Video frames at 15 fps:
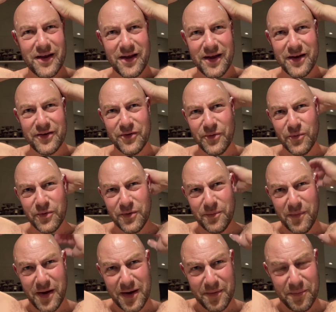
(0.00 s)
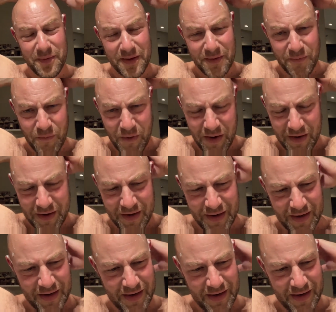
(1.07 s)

and you wouldn't mind being one,